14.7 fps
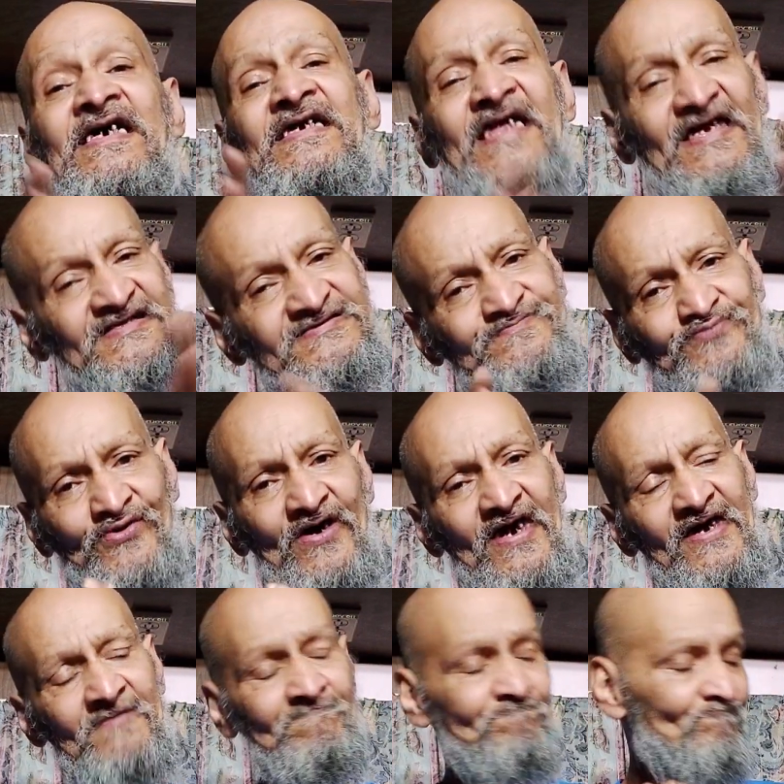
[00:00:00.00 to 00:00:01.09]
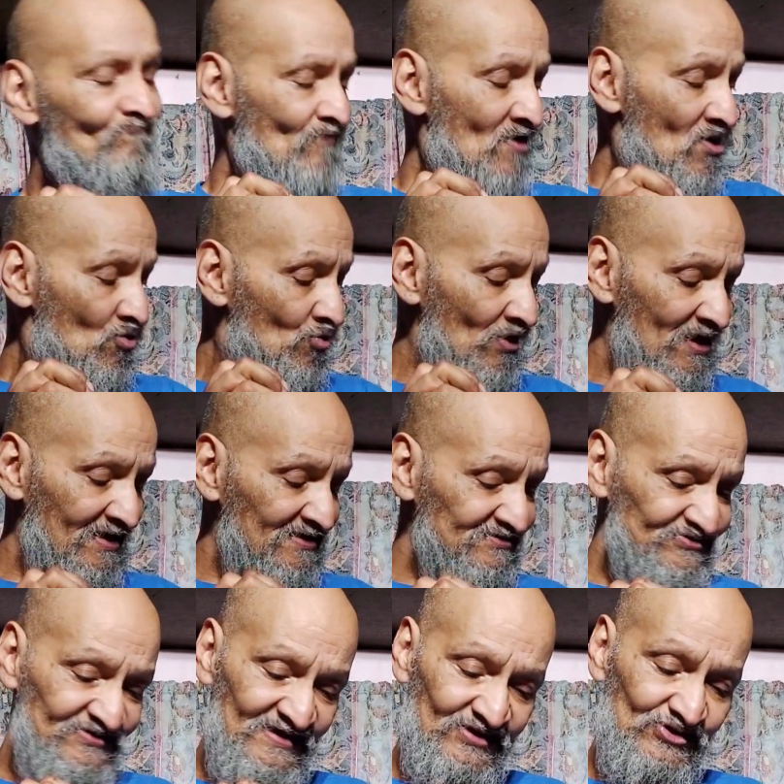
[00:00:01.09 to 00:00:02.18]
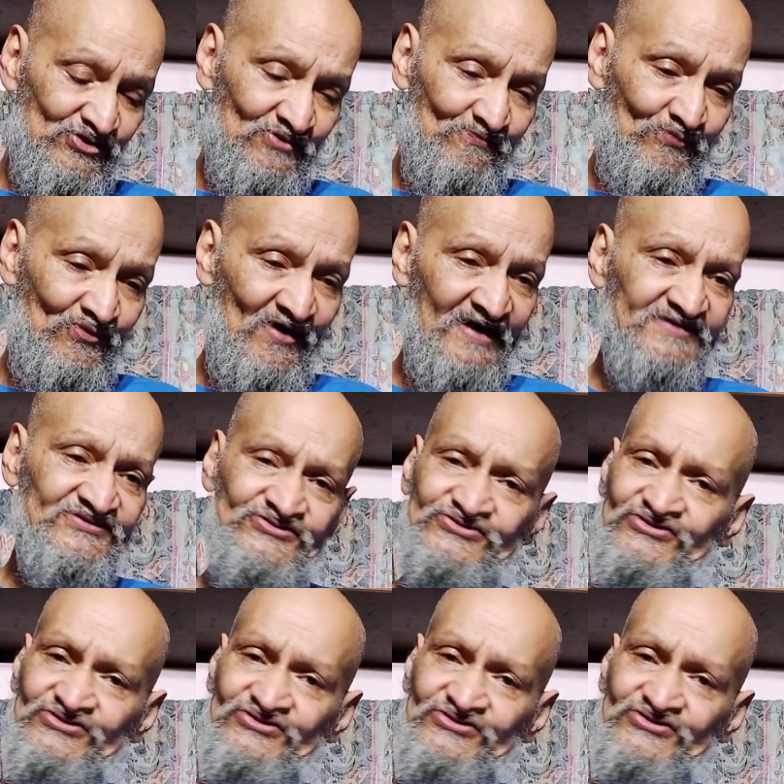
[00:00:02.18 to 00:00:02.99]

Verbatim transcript: Let us pray we're going to sit here and praise a